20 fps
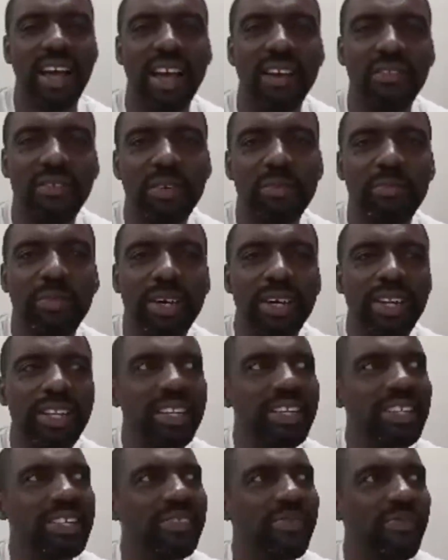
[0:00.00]
Hi
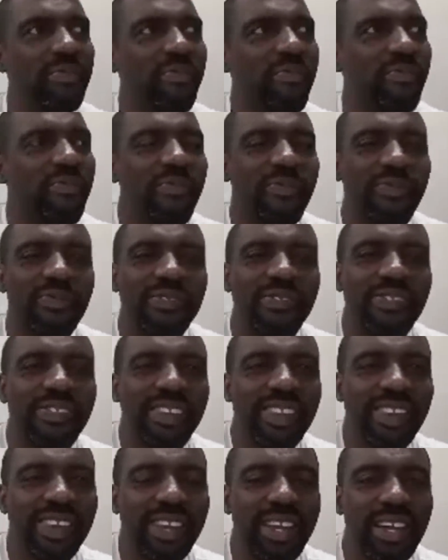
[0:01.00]
everybody.
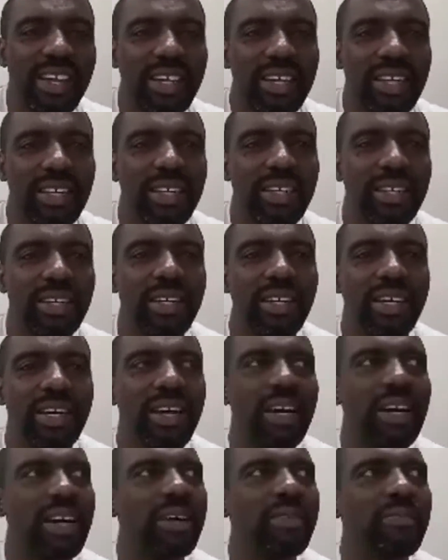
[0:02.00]

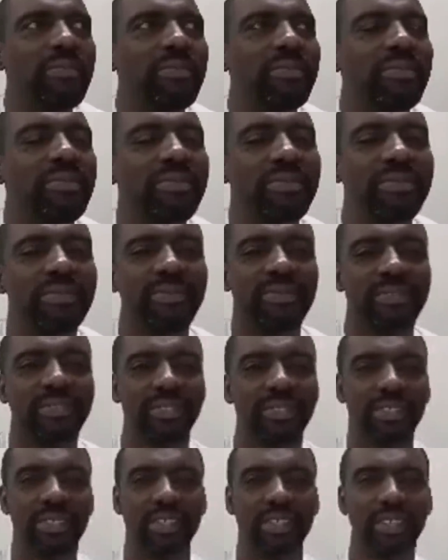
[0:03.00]

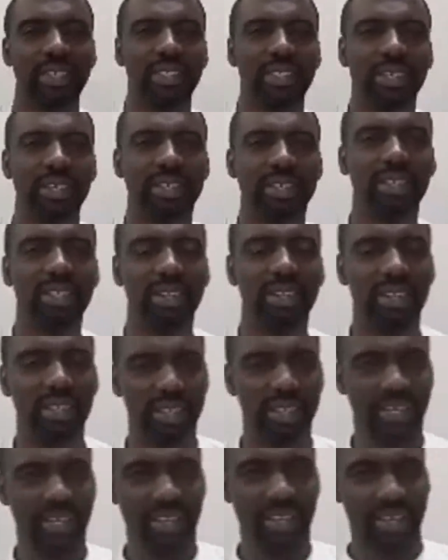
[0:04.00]

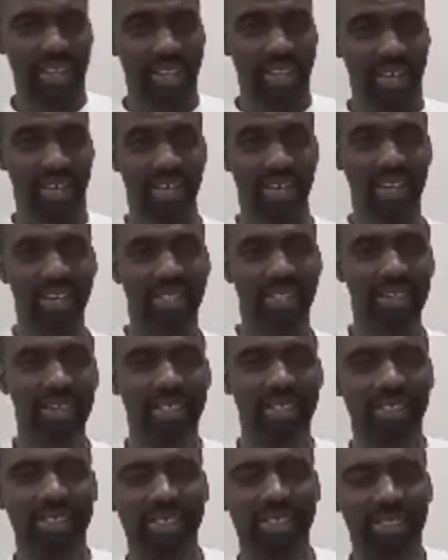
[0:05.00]

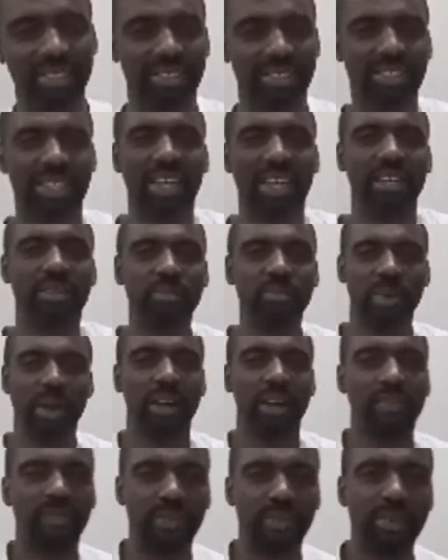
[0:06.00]
Just getting
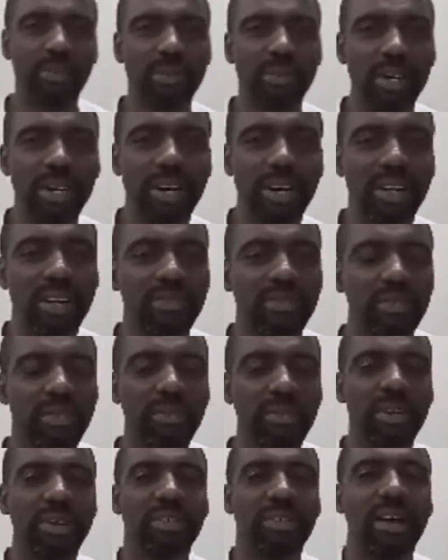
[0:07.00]
back from
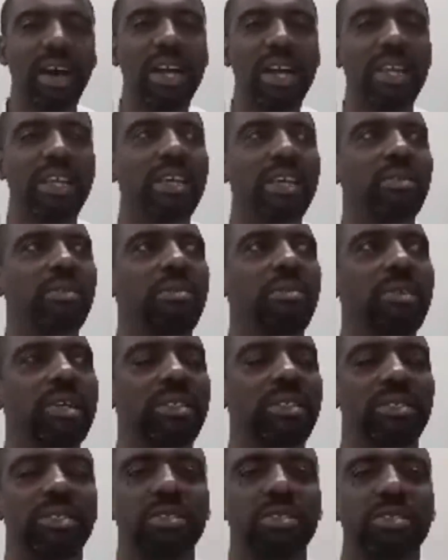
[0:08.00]
a rally we
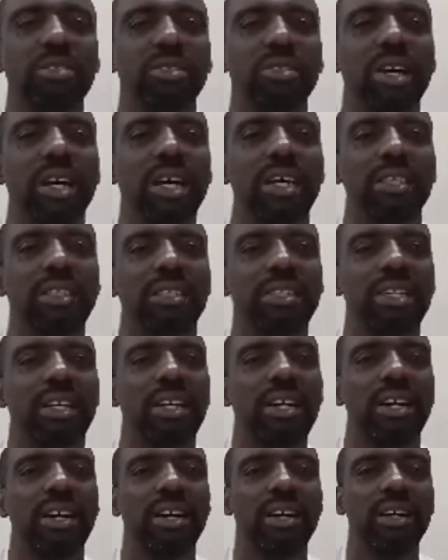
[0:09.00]
went to do at
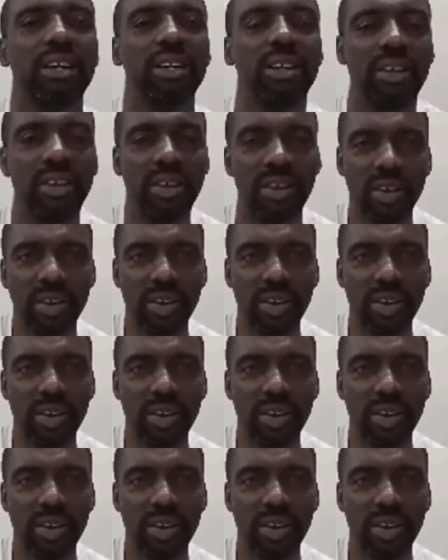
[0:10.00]
OG